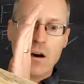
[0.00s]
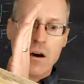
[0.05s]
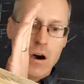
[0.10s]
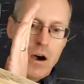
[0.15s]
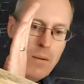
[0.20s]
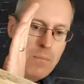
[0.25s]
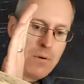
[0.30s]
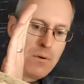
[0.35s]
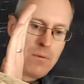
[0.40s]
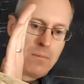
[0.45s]

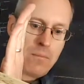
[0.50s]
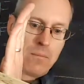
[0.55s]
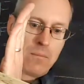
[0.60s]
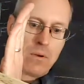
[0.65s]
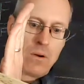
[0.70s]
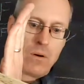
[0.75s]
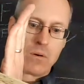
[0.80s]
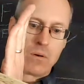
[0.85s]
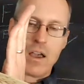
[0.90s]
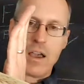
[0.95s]
up,
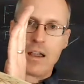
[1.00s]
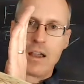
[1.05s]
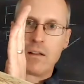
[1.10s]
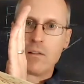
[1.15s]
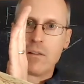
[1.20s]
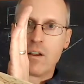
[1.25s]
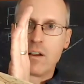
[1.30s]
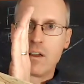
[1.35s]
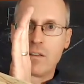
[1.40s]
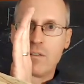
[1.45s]
okay,
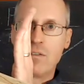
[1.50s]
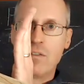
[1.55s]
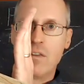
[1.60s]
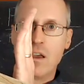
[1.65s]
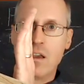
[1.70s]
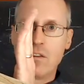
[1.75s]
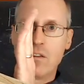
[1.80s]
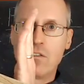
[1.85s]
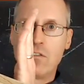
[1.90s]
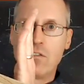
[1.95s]
like
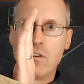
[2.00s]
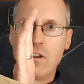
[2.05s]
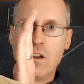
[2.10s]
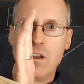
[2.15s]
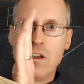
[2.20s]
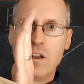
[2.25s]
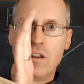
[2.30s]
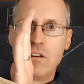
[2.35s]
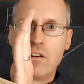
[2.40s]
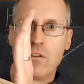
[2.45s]
this,
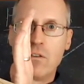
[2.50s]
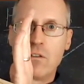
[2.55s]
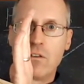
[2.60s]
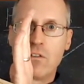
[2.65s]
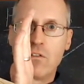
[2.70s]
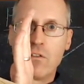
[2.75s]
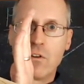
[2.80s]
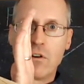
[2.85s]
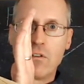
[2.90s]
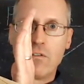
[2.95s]
to the
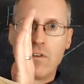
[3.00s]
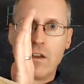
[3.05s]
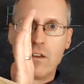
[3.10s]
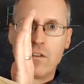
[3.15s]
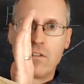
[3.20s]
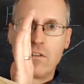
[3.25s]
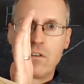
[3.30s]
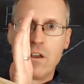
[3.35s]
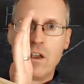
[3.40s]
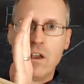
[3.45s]

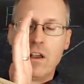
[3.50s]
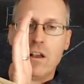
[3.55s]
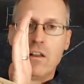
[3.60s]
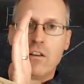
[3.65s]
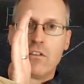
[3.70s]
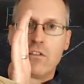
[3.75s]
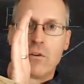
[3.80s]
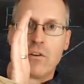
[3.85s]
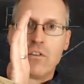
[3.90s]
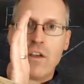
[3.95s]
surface.
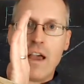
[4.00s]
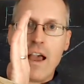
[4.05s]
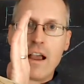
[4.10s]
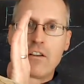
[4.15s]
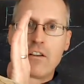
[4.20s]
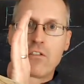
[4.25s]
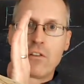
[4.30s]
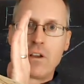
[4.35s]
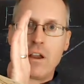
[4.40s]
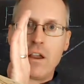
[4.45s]
So it's
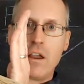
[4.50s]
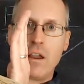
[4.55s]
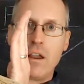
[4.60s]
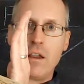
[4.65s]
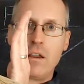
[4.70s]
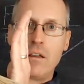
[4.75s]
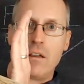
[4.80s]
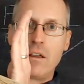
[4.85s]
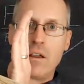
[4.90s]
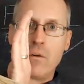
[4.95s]

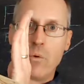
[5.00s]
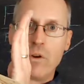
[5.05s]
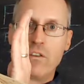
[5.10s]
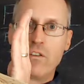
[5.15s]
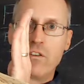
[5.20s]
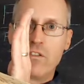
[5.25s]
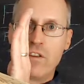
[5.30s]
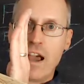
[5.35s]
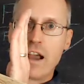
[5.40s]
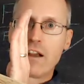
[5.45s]
actually, which
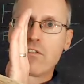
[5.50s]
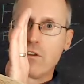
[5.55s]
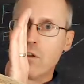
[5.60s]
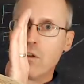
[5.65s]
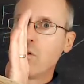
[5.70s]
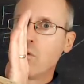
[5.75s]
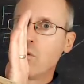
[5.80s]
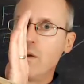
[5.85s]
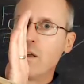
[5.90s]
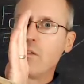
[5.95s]
is actually a
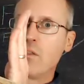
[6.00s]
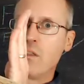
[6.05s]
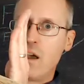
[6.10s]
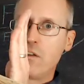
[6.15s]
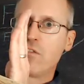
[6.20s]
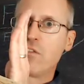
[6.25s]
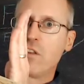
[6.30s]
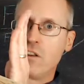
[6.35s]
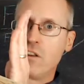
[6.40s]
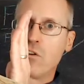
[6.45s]
little bit
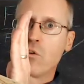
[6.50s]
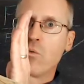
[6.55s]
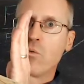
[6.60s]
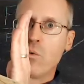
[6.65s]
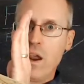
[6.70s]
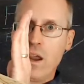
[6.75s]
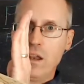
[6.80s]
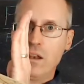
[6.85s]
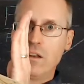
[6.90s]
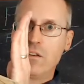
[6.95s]
less than your
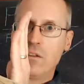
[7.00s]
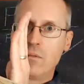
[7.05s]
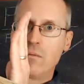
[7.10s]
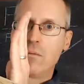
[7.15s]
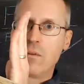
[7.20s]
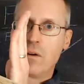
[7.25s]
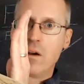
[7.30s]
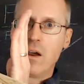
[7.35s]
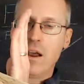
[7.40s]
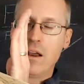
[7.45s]
weight,
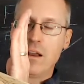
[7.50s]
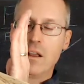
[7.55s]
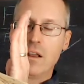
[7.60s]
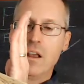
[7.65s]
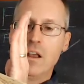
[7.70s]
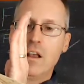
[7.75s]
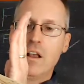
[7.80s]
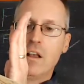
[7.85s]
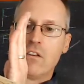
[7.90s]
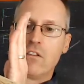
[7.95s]
all right?
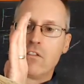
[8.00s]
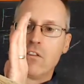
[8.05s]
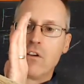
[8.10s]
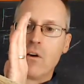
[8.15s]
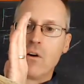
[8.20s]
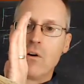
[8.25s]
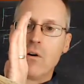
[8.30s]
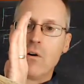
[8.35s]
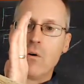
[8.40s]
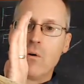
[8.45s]

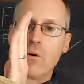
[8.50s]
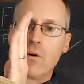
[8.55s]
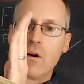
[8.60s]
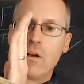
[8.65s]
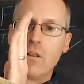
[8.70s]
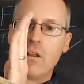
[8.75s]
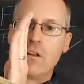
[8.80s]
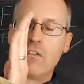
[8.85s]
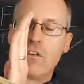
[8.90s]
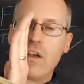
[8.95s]
So
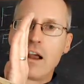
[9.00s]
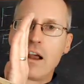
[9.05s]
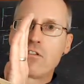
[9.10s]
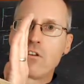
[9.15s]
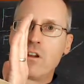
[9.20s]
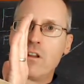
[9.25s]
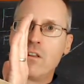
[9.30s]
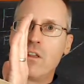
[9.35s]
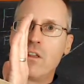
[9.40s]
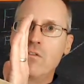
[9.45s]
it's
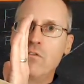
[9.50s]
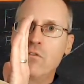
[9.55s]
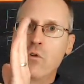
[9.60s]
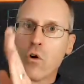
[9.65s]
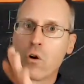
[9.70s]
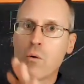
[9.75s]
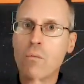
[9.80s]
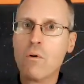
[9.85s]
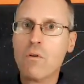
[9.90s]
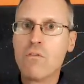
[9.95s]
actually the
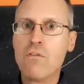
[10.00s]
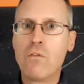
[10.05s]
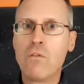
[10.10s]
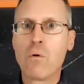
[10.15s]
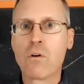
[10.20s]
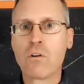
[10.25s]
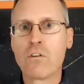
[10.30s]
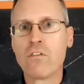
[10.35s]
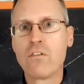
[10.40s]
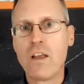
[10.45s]
normal
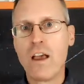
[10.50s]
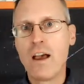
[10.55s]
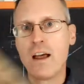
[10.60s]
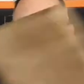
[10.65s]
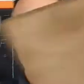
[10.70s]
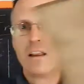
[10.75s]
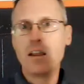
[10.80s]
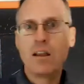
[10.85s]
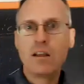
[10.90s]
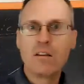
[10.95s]
force that
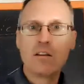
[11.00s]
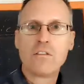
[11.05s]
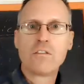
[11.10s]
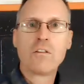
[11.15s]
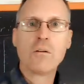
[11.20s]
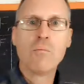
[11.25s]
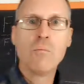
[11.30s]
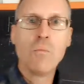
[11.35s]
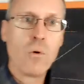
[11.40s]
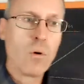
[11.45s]
is
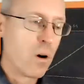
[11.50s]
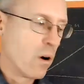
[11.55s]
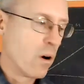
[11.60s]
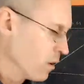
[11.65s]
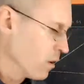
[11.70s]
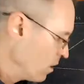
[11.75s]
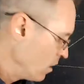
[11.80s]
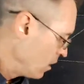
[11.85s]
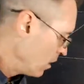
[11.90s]
the more